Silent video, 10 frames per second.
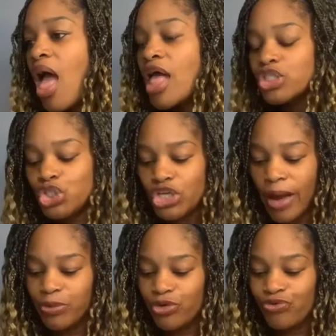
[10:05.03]

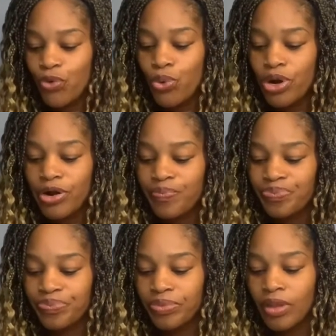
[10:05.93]
Chapter 4.
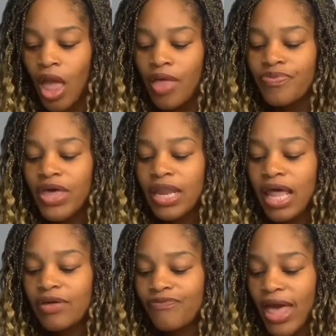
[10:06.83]
Then
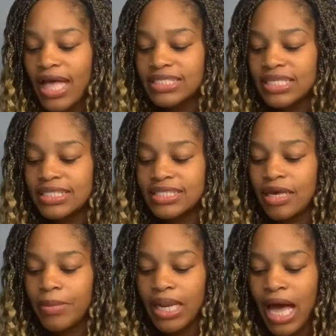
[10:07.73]
Eliphaz the
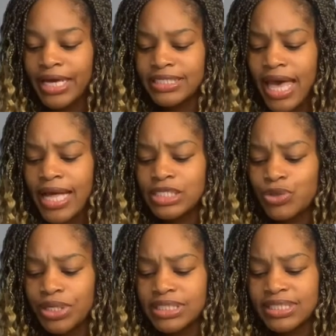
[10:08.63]
Temanite
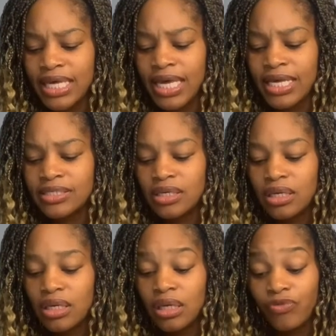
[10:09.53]
answered and said,
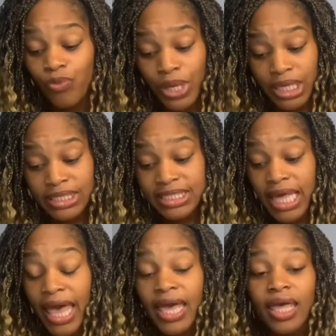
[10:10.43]
If we
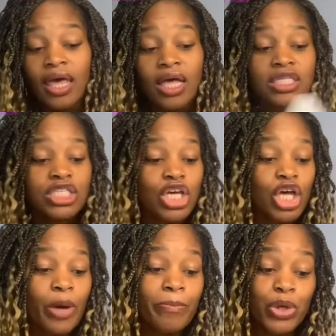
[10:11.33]
essay to
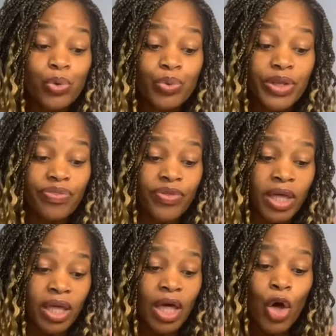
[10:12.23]
commune with
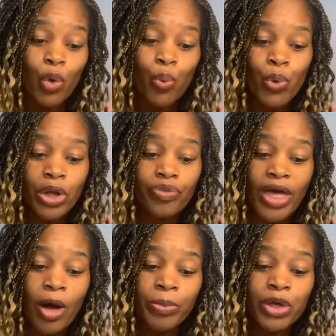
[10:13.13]
thee, wilt
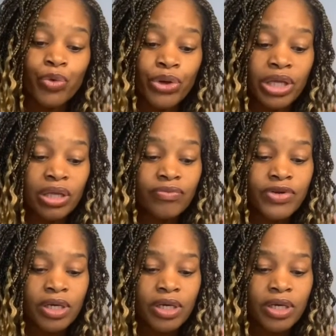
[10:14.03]
thou be grieved?